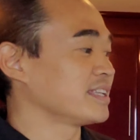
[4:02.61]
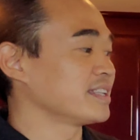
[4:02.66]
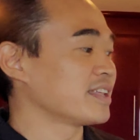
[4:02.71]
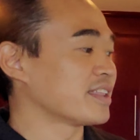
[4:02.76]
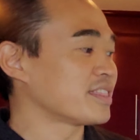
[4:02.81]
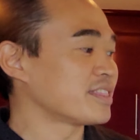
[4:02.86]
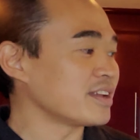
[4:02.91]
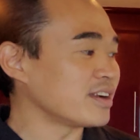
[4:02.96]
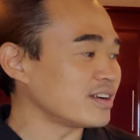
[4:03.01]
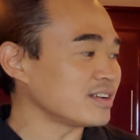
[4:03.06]
The
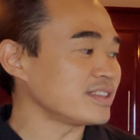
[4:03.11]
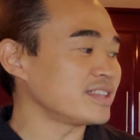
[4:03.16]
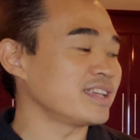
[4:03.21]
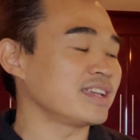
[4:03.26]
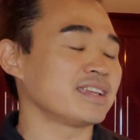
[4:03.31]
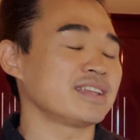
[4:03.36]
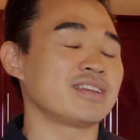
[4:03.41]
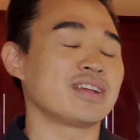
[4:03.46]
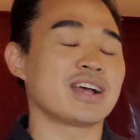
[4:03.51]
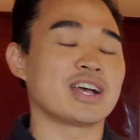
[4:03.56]
third
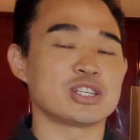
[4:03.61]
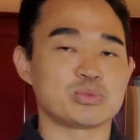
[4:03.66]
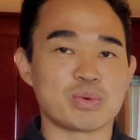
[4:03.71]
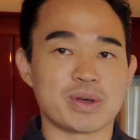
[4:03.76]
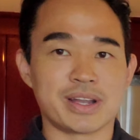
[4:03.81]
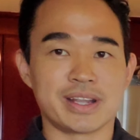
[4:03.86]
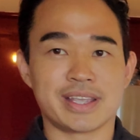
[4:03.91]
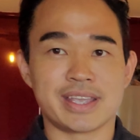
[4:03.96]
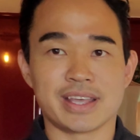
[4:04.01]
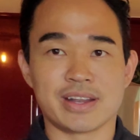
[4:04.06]
thing you guys
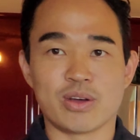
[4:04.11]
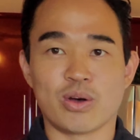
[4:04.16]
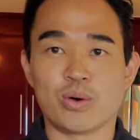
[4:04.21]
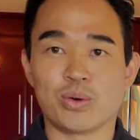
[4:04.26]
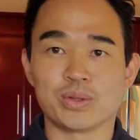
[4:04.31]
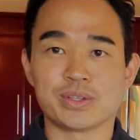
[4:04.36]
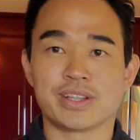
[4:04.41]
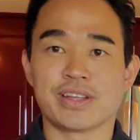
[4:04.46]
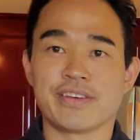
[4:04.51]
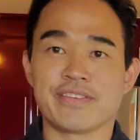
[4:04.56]
want to get a
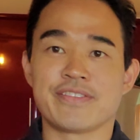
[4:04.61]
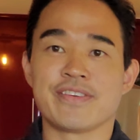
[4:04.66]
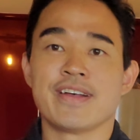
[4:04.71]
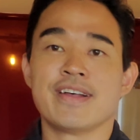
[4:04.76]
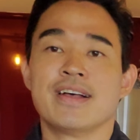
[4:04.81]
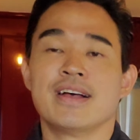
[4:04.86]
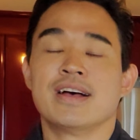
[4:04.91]
hold of